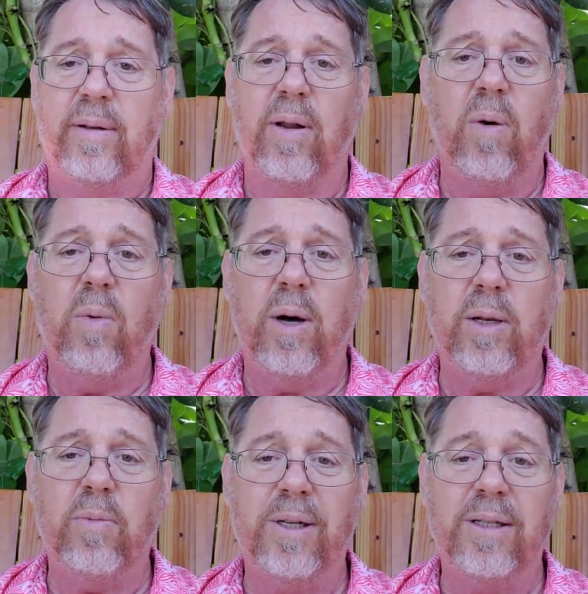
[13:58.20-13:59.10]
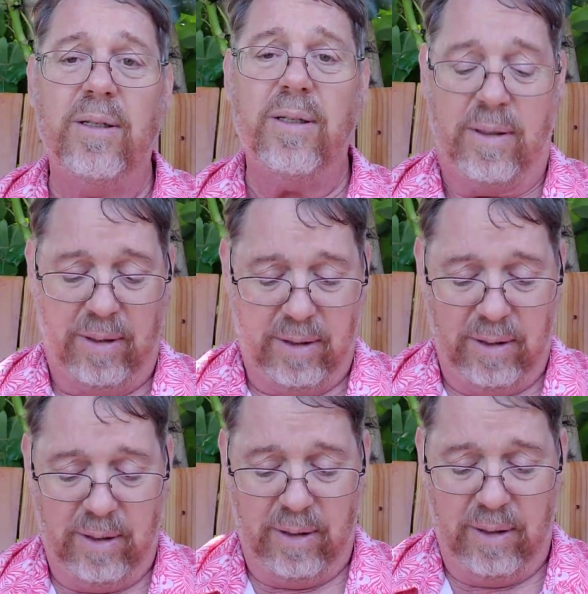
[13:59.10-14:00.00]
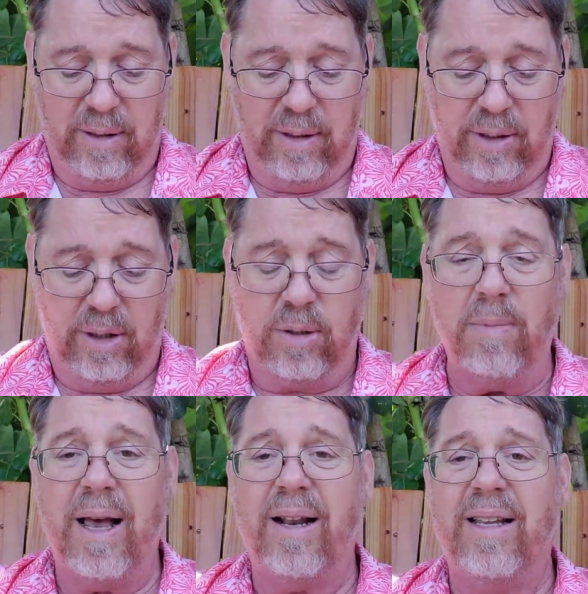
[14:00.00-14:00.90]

No one would smell